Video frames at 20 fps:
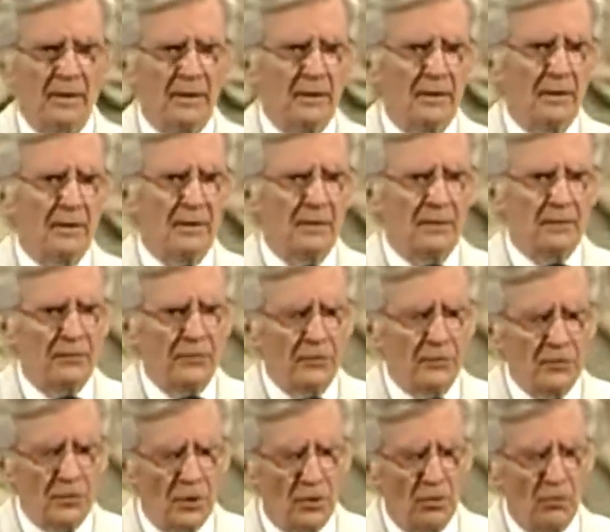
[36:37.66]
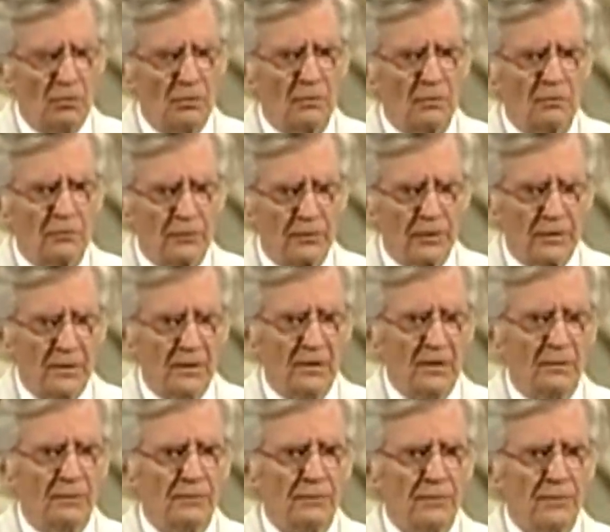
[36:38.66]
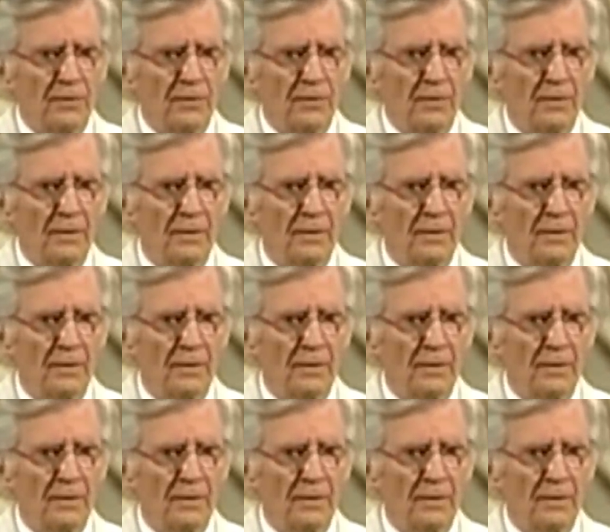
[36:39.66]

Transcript: And if you don't forgive,